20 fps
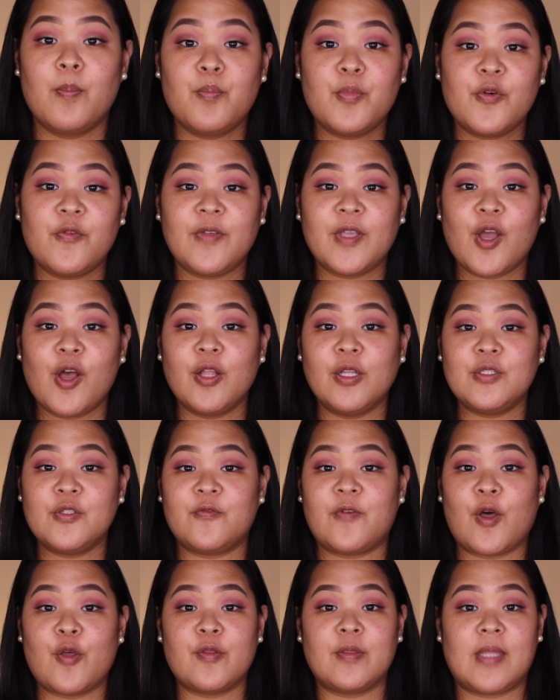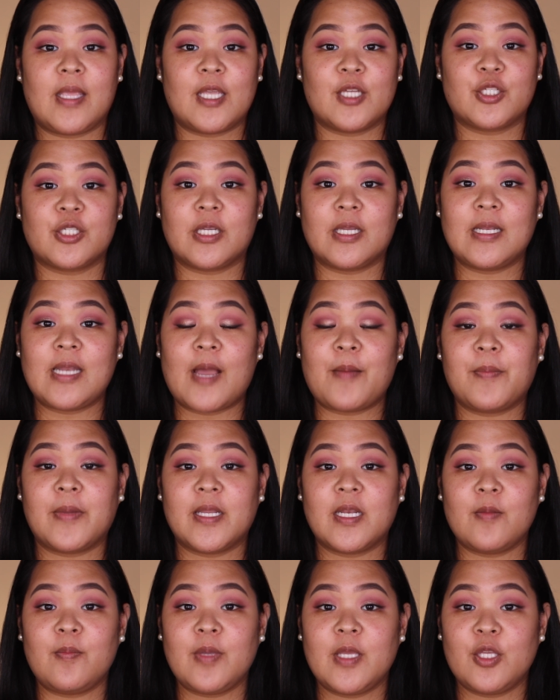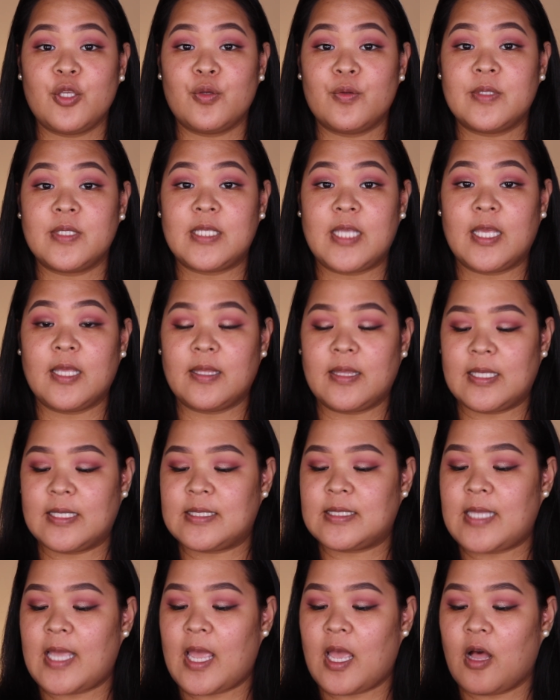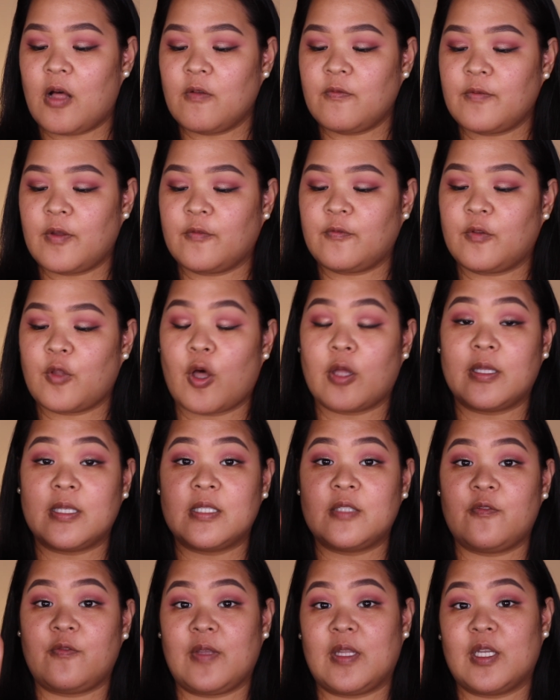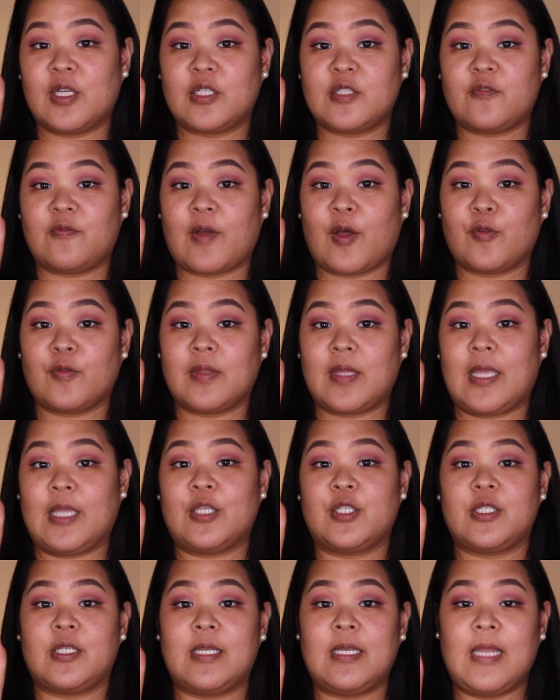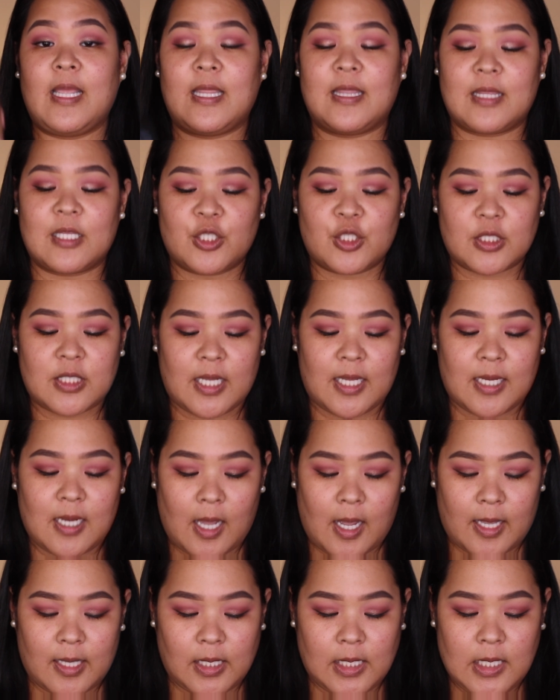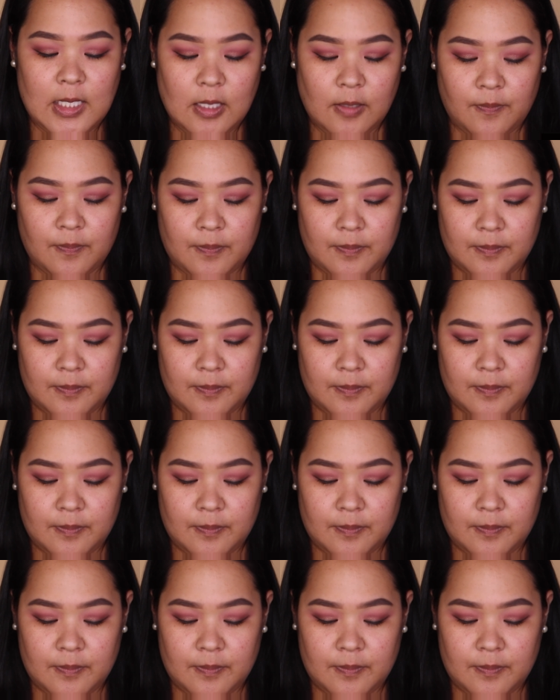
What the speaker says: Moving on to foundation, I'm going to be using this e.l.f. Flawless Finish Foundation in the shade Honey.